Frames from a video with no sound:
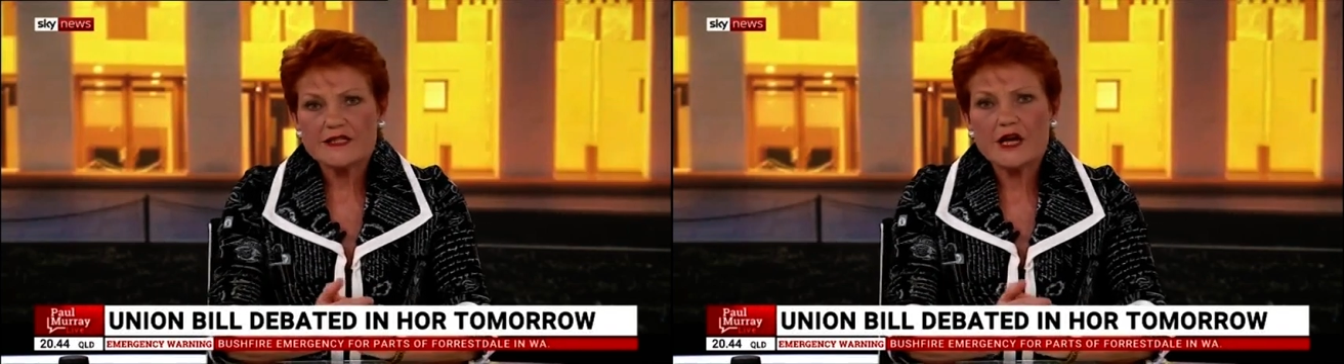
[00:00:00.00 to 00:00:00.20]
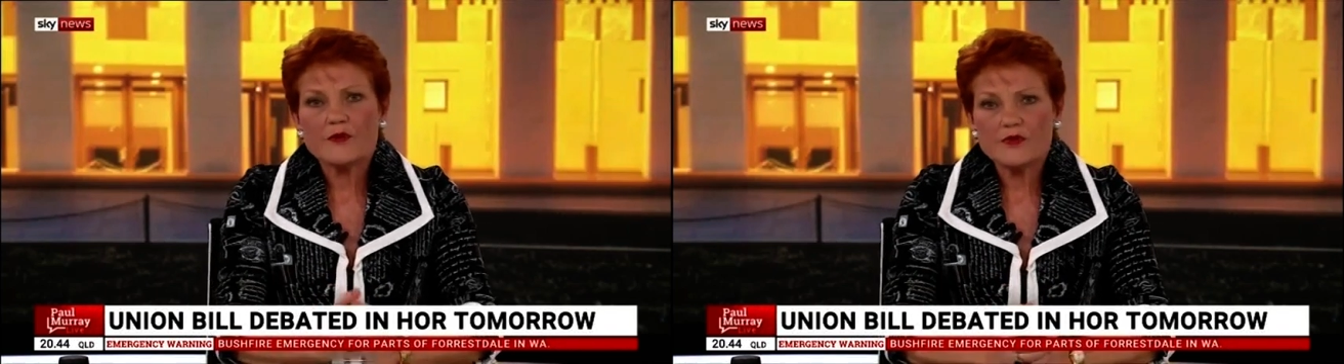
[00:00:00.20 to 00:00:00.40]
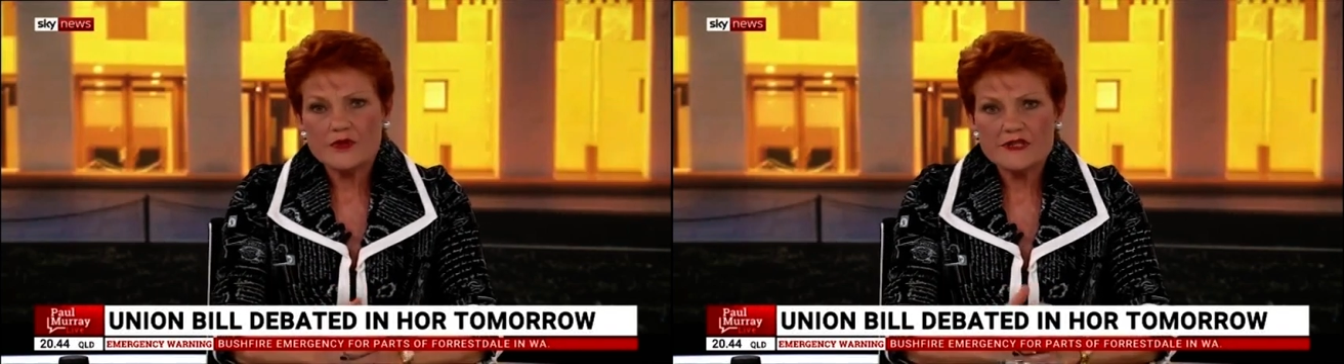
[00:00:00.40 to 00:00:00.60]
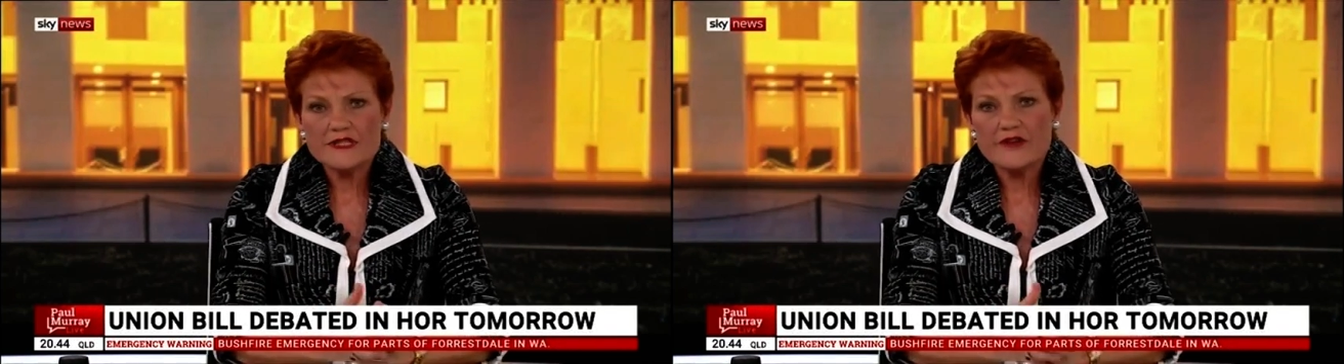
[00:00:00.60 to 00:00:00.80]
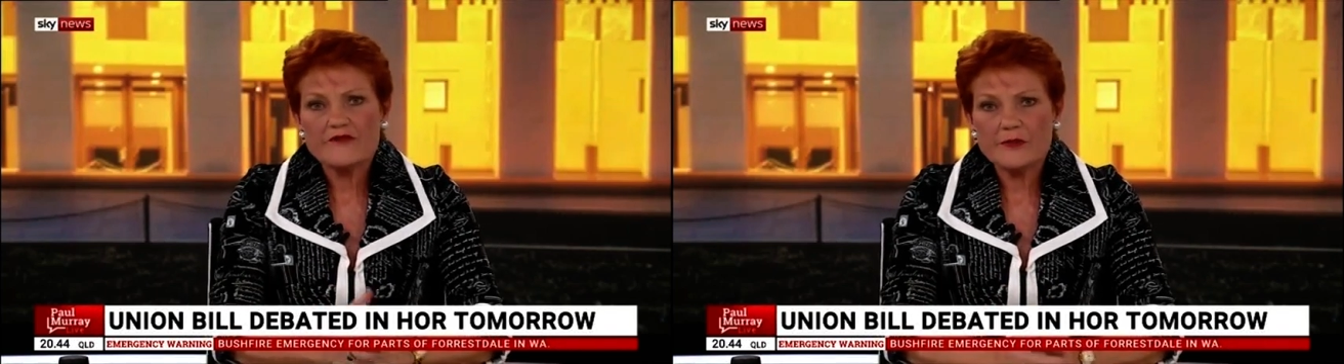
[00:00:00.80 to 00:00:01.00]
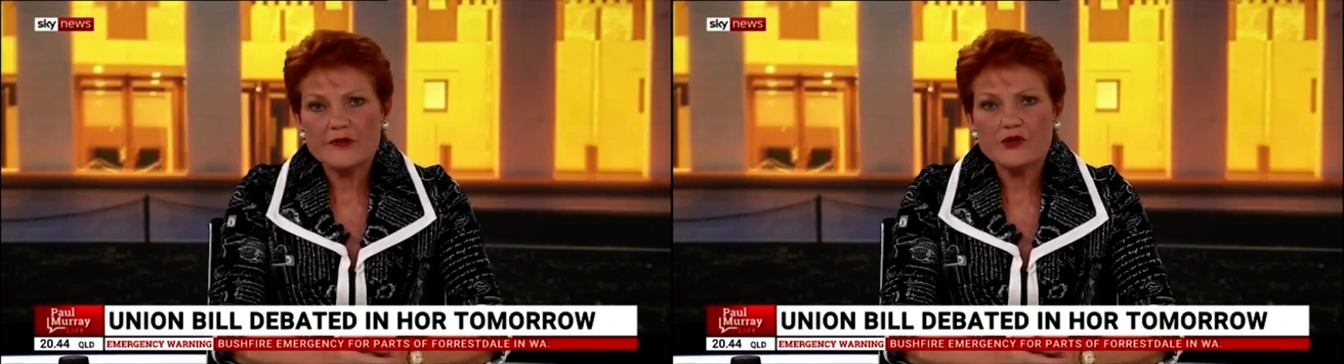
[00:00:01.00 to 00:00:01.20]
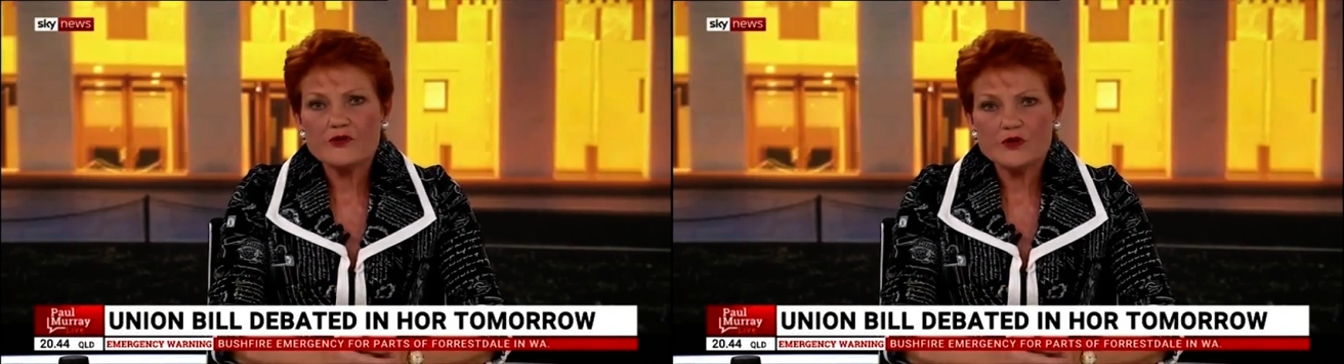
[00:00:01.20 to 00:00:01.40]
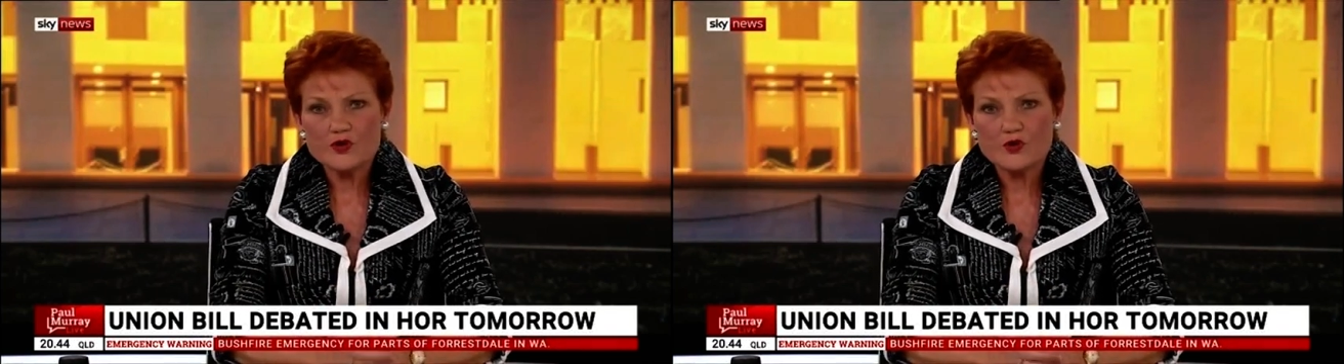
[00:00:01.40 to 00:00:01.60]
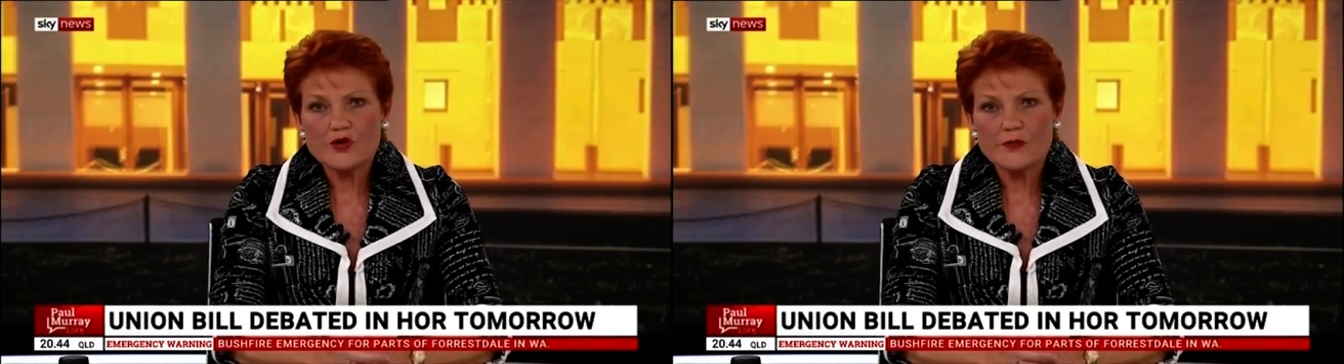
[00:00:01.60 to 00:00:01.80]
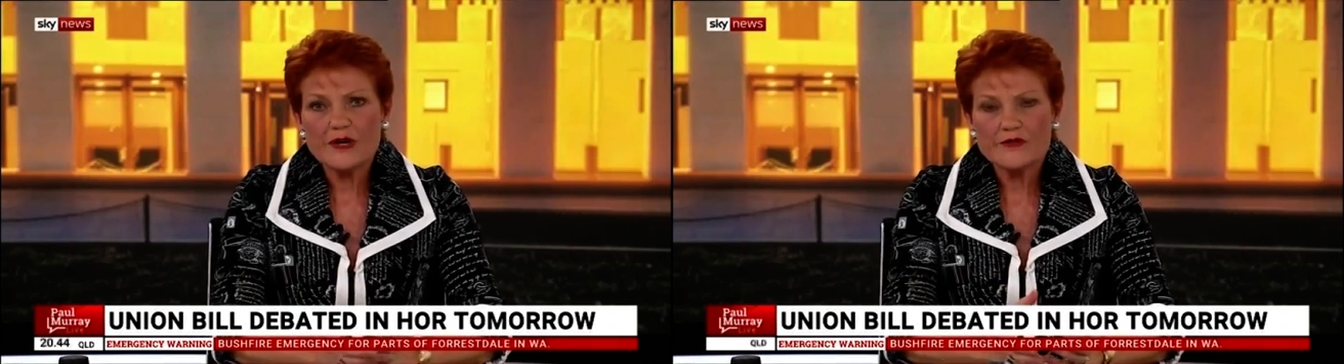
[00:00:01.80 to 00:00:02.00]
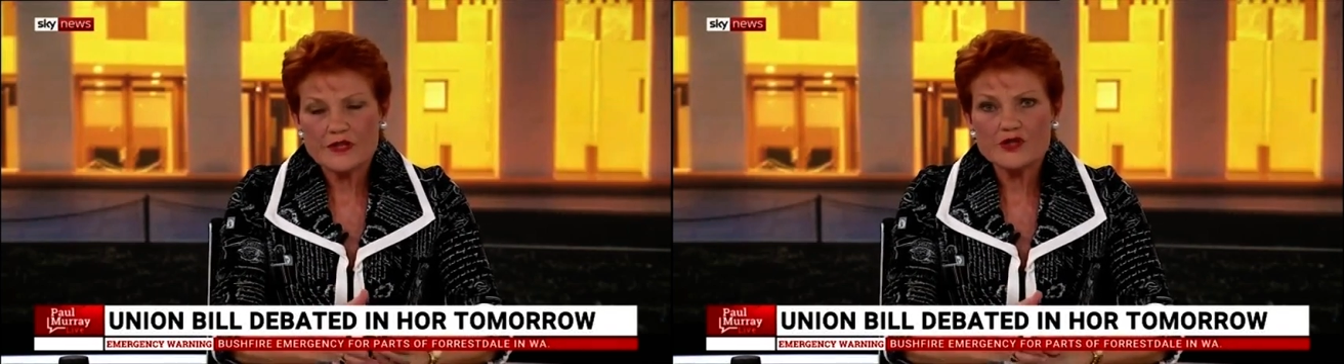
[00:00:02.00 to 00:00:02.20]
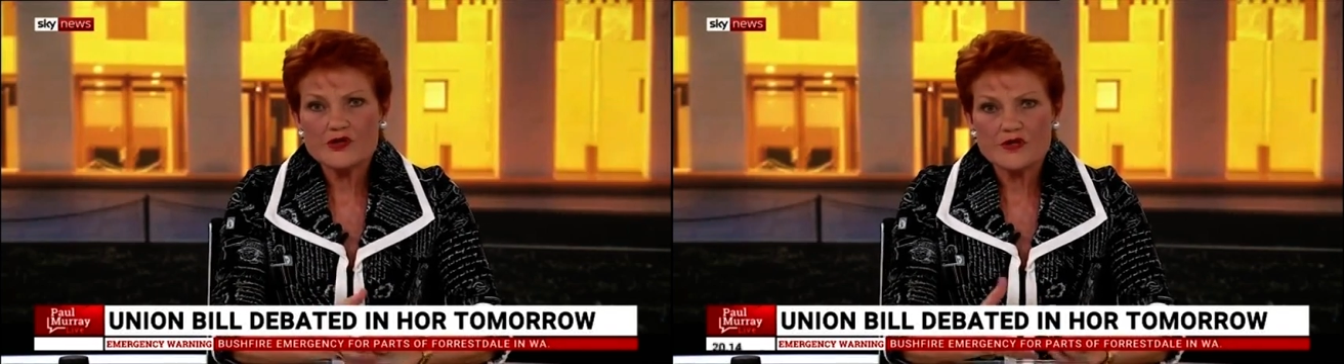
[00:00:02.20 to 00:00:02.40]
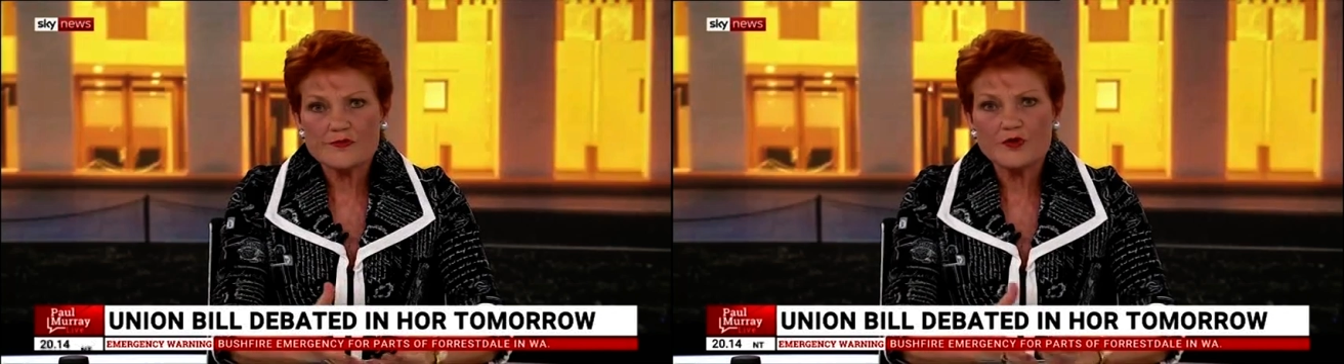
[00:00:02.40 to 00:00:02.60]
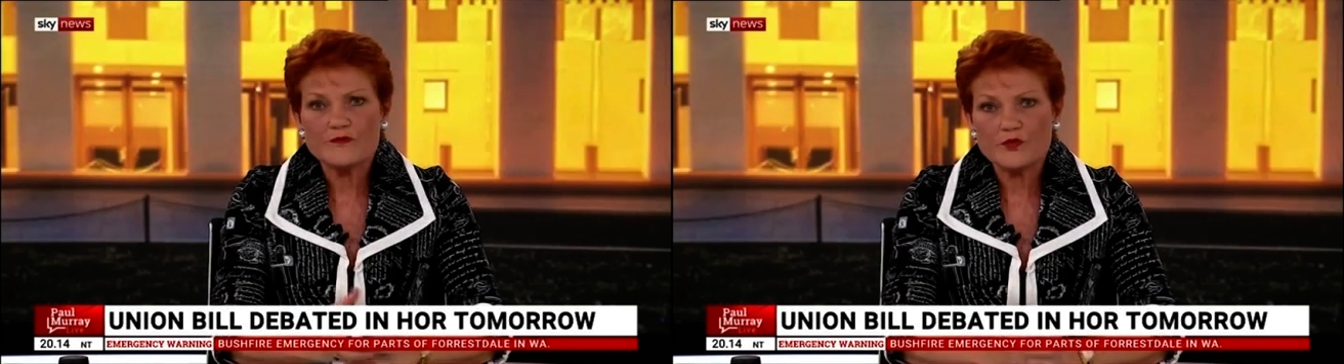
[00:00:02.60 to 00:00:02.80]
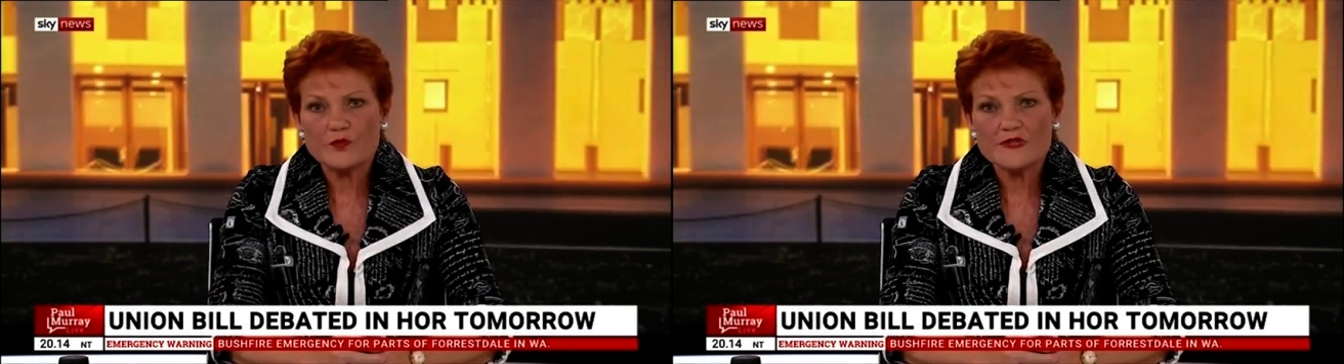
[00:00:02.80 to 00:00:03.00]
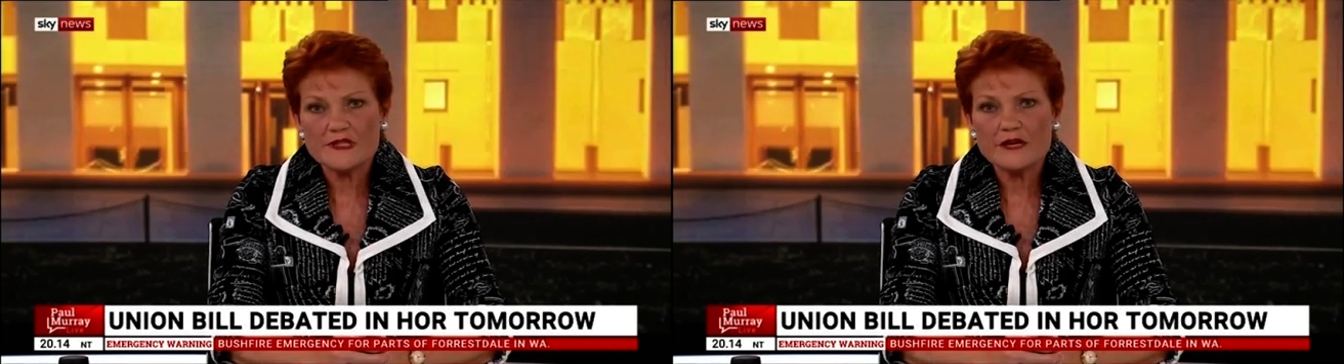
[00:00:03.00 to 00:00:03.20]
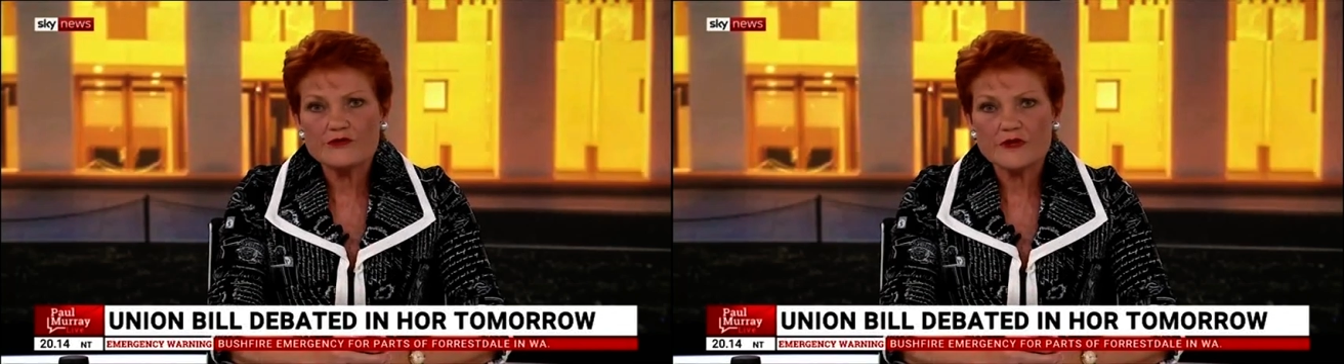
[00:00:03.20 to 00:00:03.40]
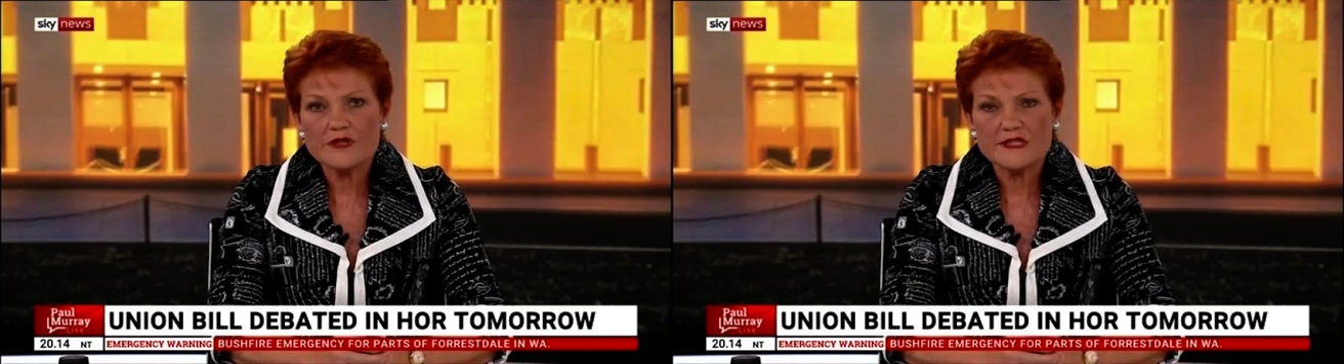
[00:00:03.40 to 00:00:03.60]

down with the CFMEU and talking about the issues moving forward in this country?